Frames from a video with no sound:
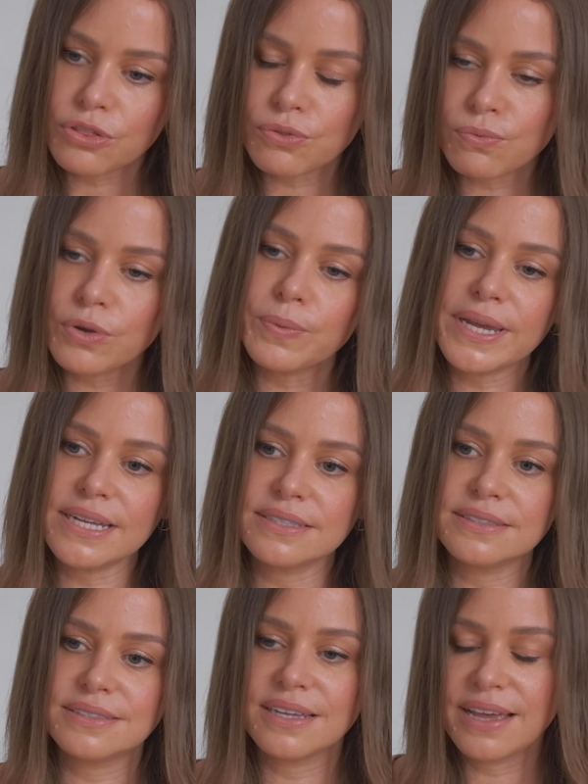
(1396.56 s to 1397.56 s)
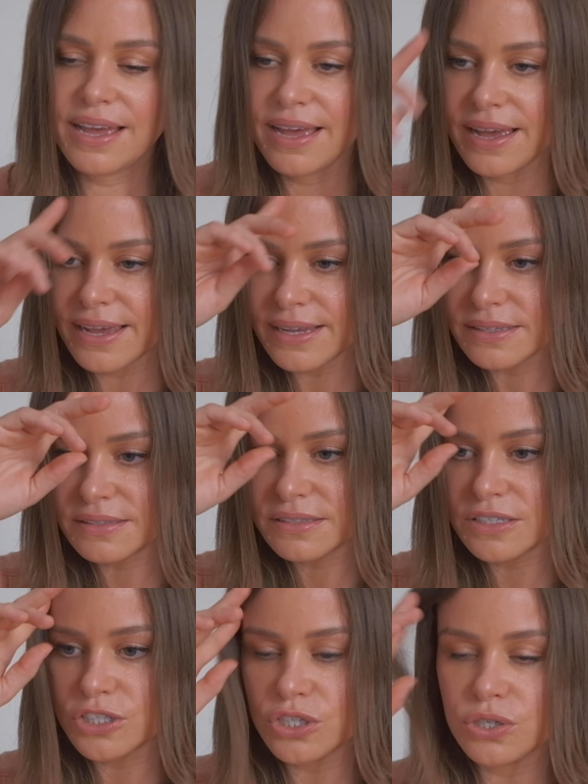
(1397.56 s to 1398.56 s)
through it, is
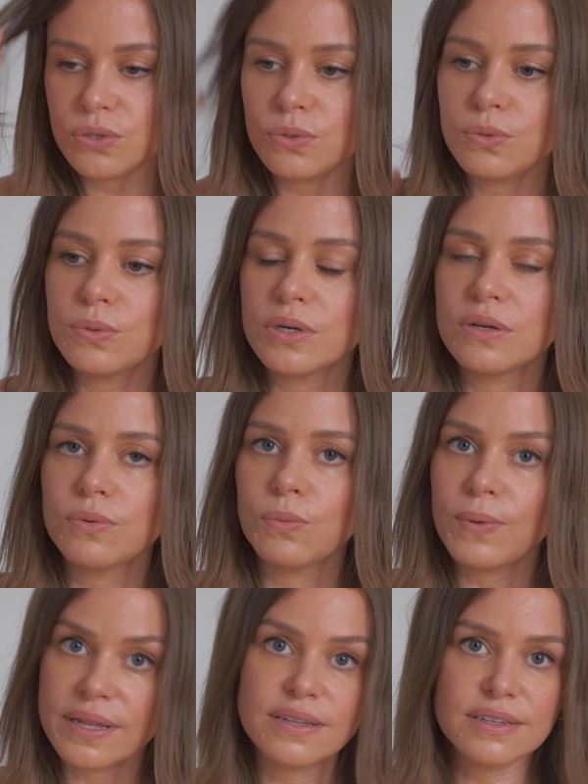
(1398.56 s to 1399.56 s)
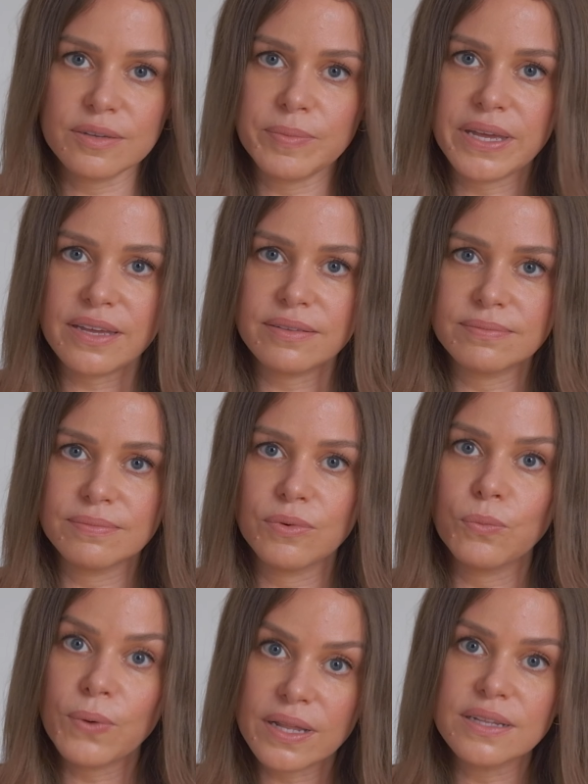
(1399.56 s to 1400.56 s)
to welcome it,
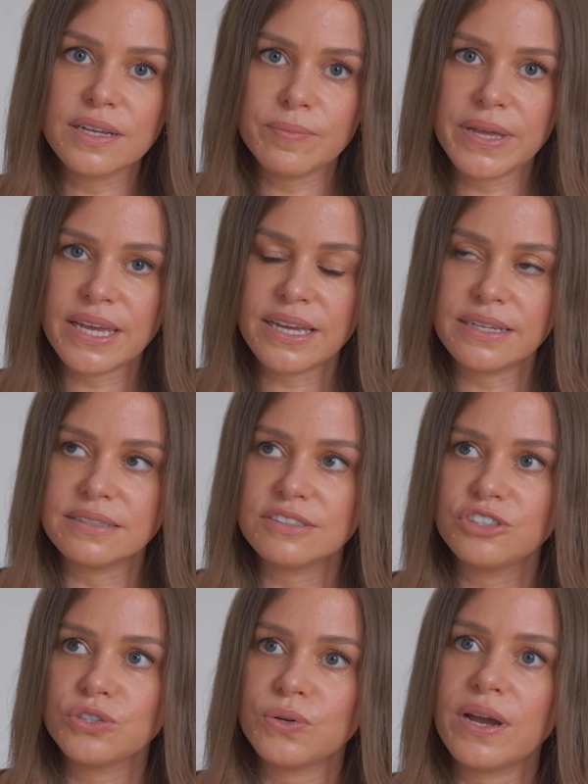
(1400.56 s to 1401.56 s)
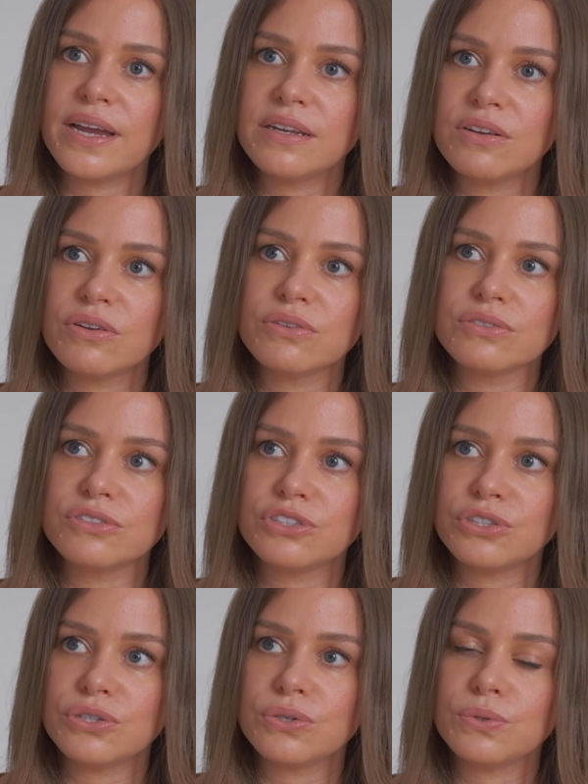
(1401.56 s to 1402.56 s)
welcome it in, to try not
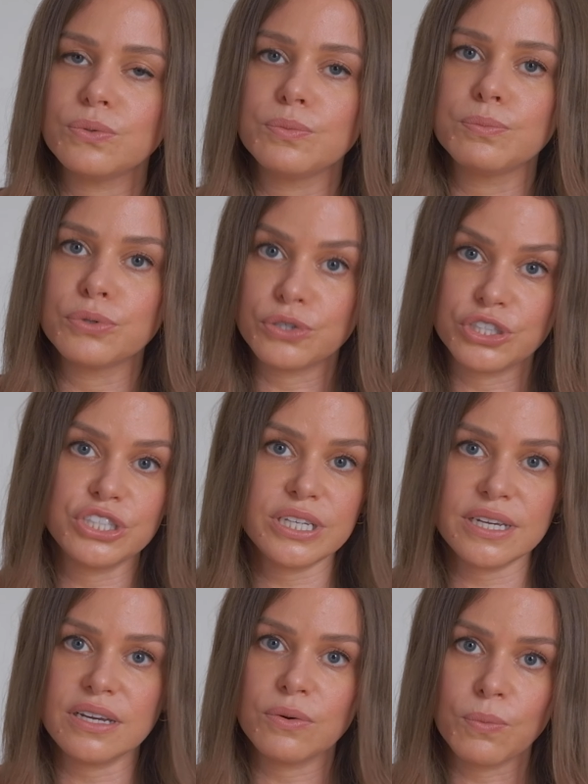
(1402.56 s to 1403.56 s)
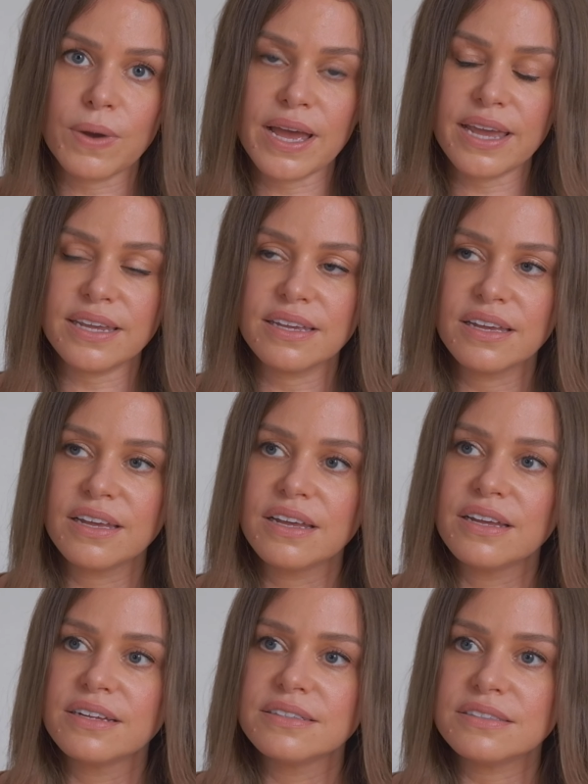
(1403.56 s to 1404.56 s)
to push it away
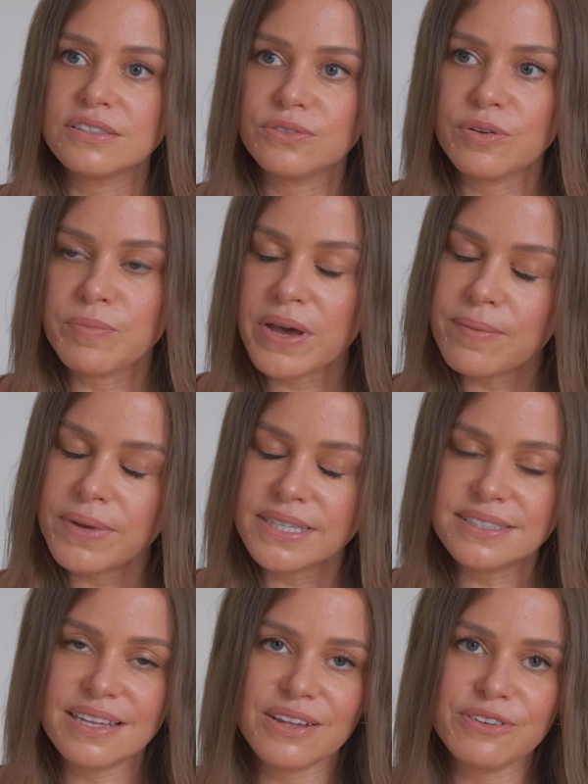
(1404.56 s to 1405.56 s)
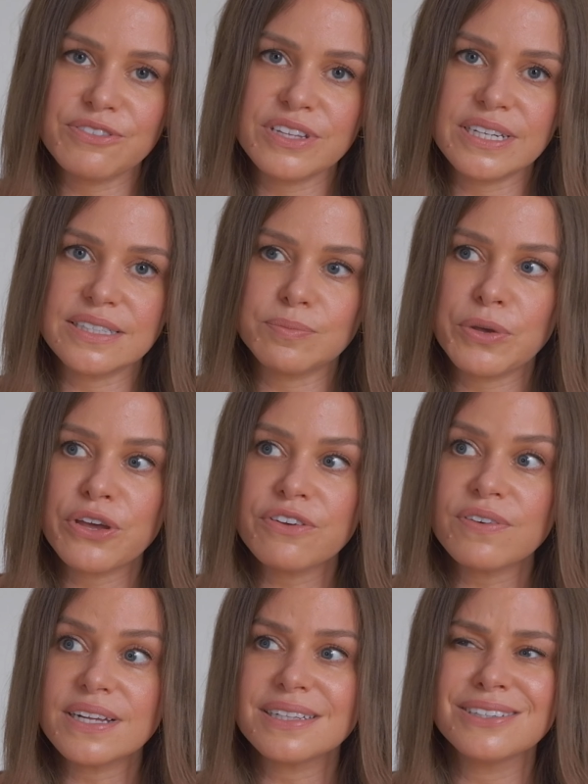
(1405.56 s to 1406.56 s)
to remind myself that it's
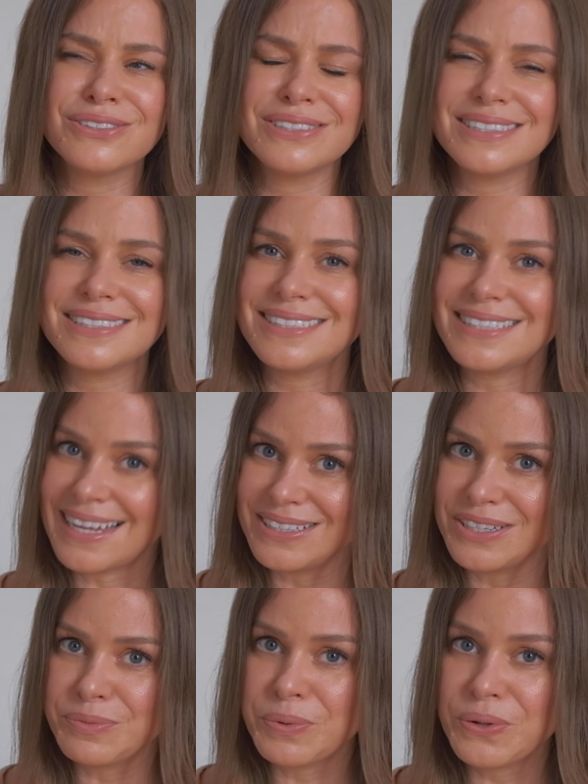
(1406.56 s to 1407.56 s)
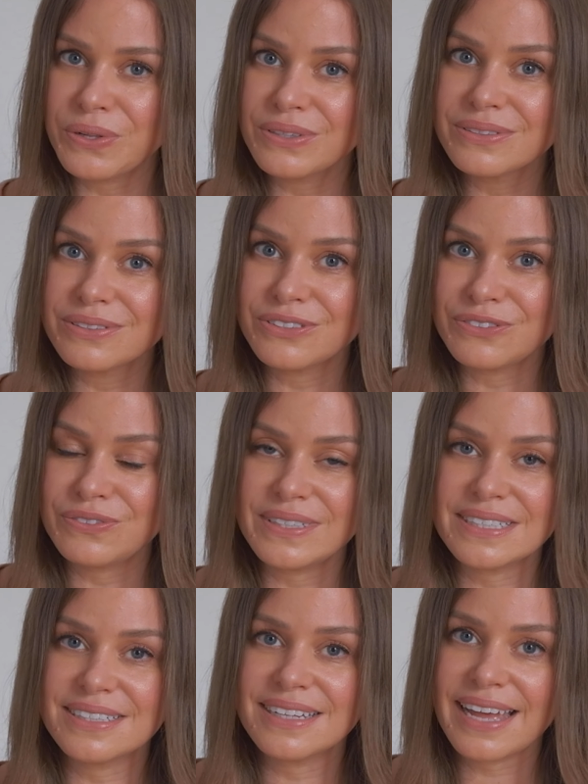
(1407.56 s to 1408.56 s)
perfectly understandable to
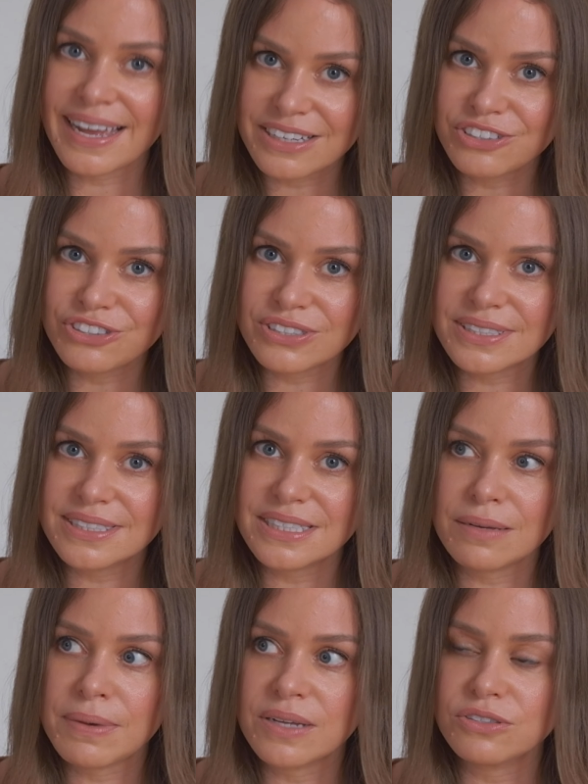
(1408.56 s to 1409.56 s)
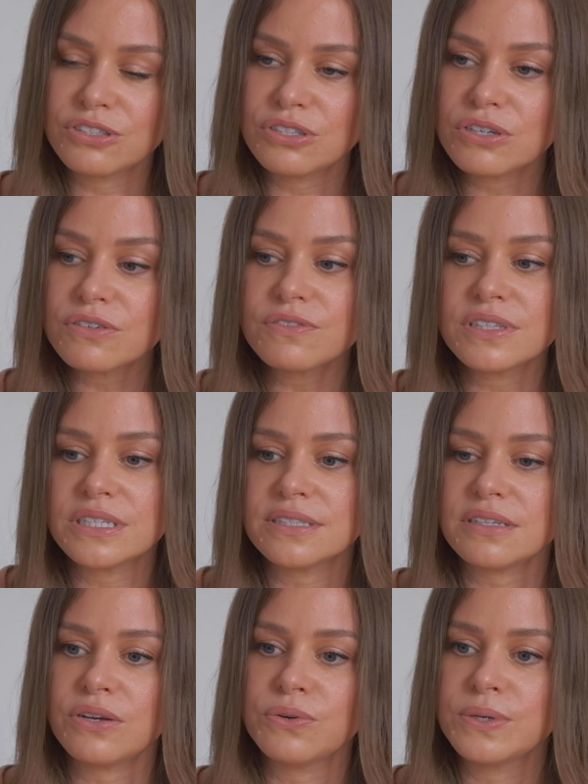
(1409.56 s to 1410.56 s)
feel anxious about stuff, that
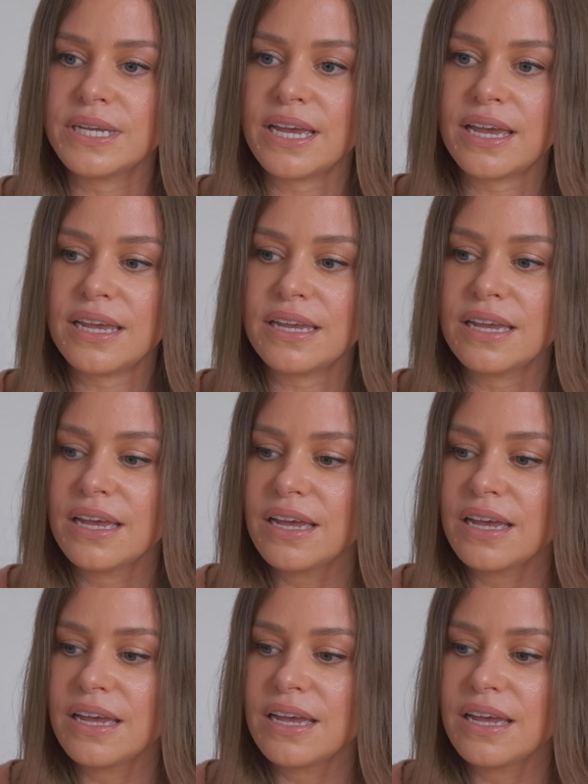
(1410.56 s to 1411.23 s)
it's okay